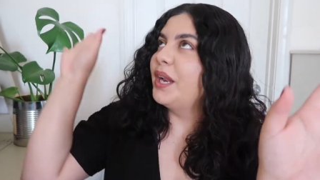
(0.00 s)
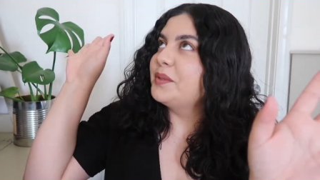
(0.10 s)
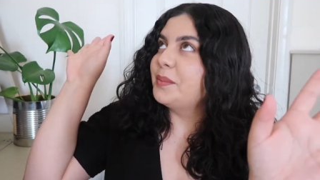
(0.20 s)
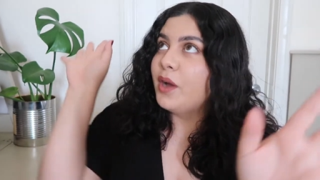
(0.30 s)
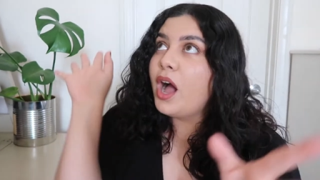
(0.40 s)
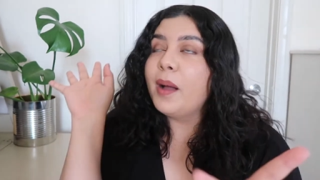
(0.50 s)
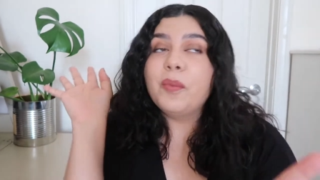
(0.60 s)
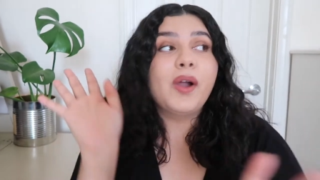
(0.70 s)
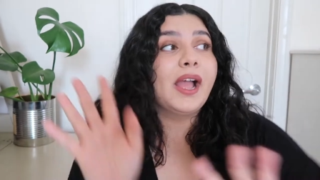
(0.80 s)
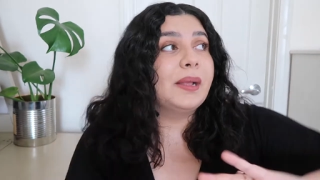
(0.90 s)
up some
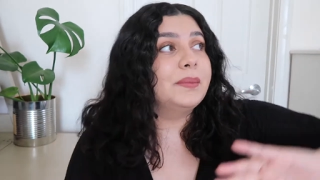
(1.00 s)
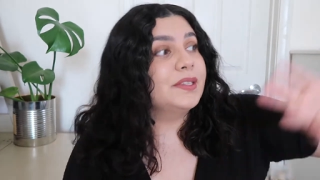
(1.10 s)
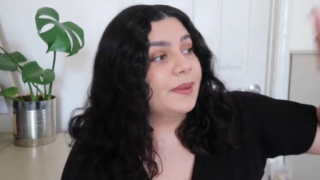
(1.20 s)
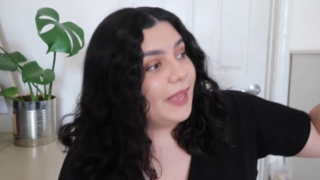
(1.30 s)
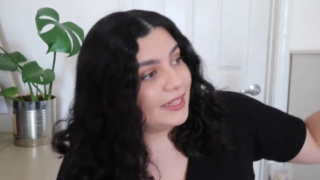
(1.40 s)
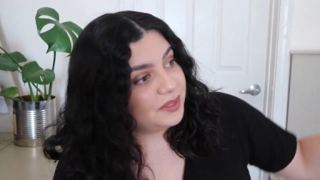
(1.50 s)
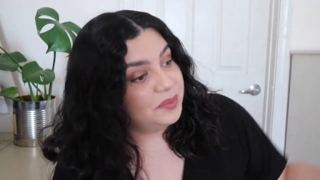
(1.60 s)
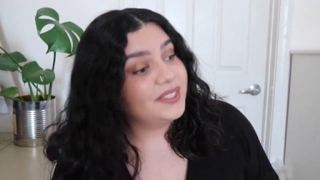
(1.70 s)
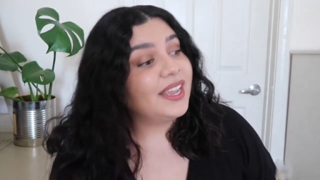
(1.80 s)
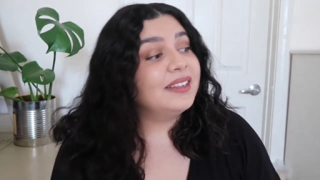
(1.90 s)
cobwebs, get some
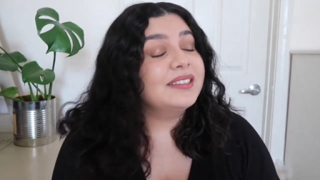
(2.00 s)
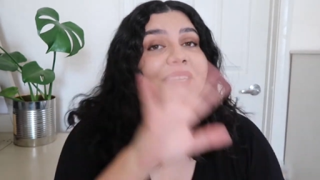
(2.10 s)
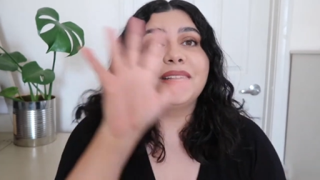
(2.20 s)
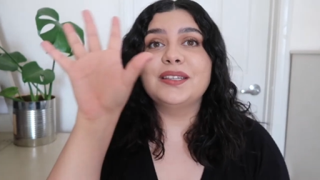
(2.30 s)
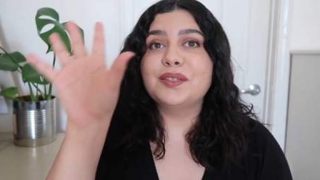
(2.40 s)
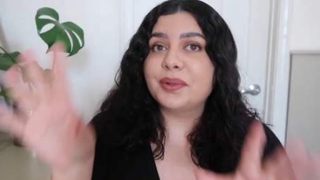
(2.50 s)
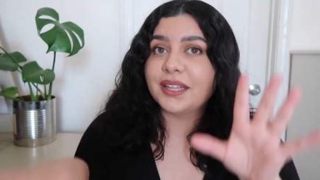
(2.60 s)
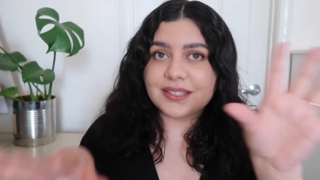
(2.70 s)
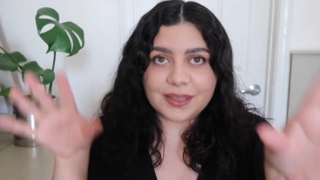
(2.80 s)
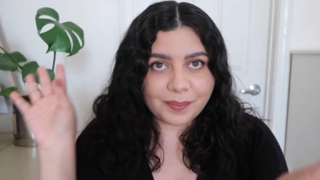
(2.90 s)
skeletons,
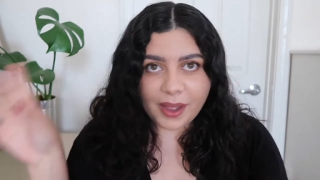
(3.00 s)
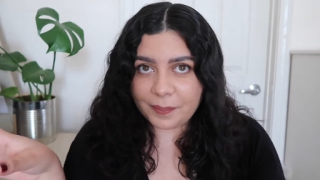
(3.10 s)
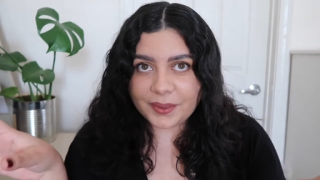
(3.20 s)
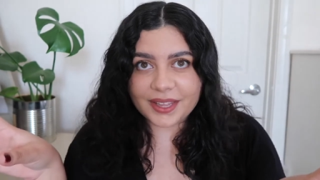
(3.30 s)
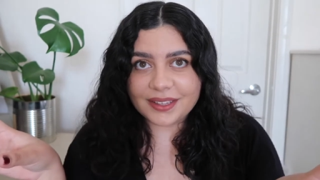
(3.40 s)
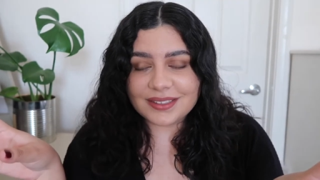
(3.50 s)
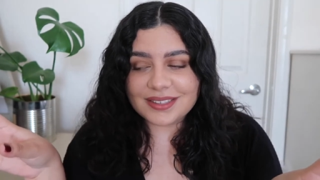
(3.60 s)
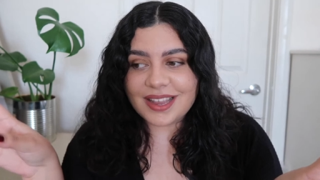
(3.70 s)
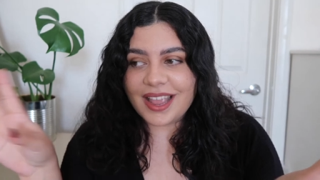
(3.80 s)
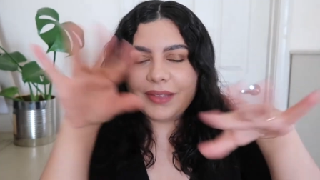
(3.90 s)
place some
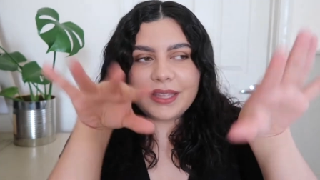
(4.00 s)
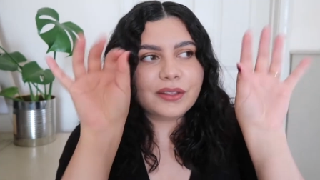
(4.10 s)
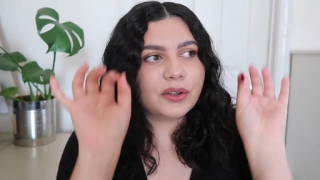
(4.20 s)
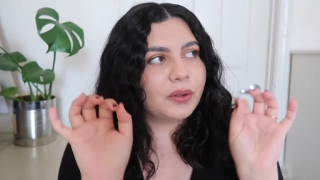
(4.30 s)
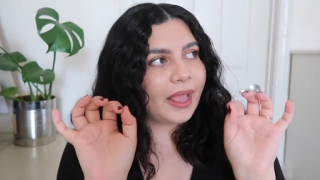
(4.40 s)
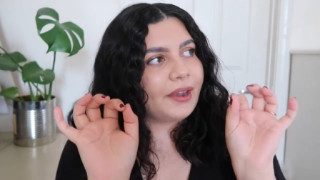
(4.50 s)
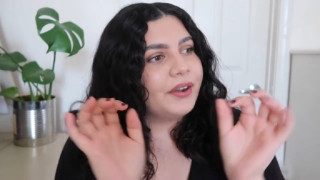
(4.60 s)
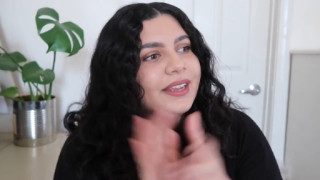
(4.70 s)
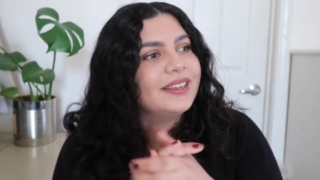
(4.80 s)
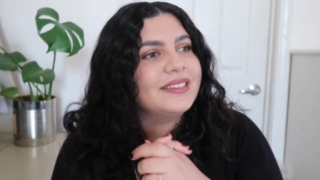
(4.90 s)
pumpkins in little
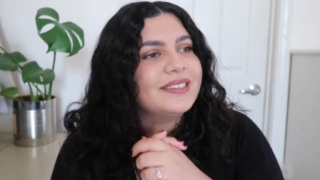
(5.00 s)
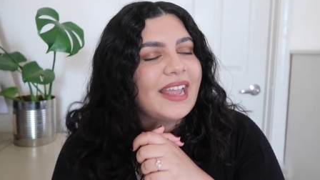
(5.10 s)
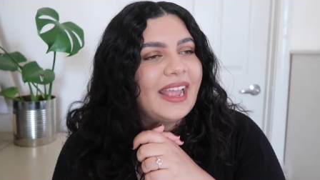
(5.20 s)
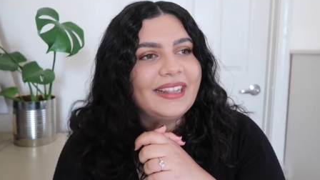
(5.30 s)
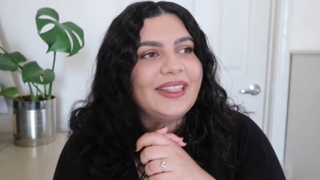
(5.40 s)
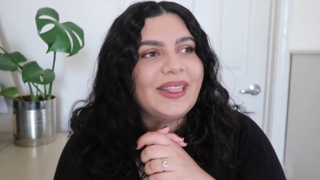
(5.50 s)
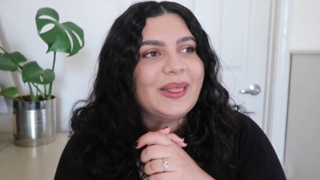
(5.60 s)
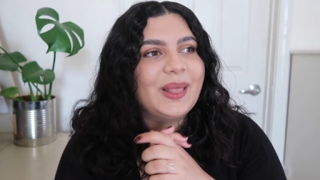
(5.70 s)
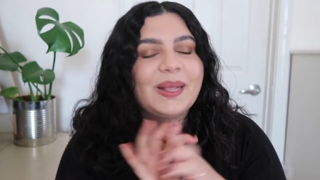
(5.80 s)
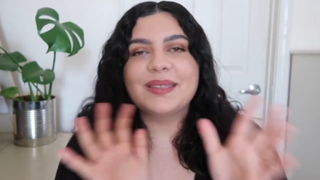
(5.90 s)
areas and
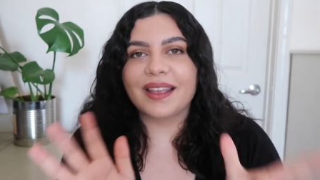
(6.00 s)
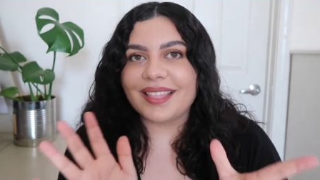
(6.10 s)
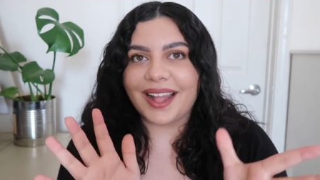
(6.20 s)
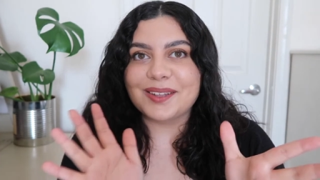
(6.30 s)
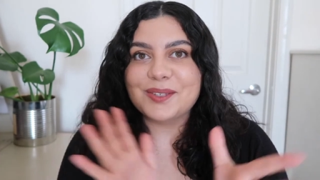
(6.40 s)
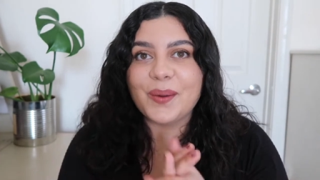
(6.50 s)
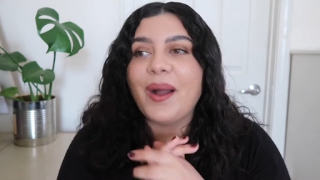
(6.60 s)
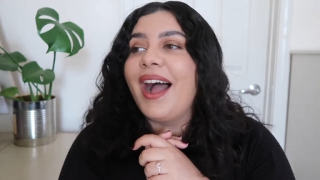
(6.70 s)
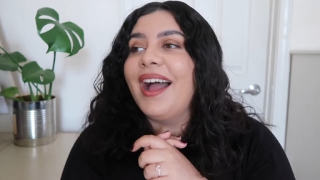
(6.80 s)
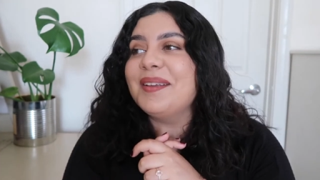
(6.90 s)
things like that.
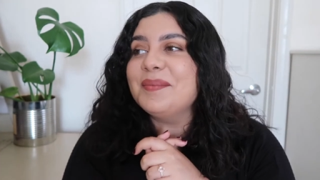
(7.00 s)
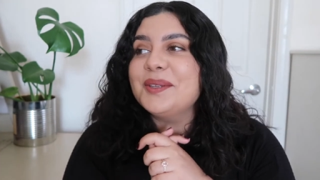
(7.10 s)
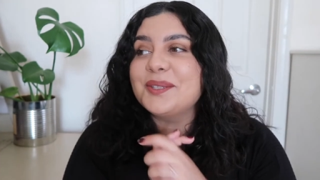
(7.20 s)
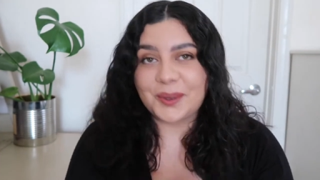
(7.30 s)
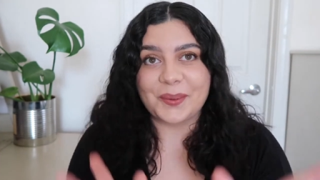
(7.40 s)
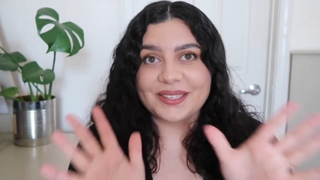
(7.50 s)
So I'm so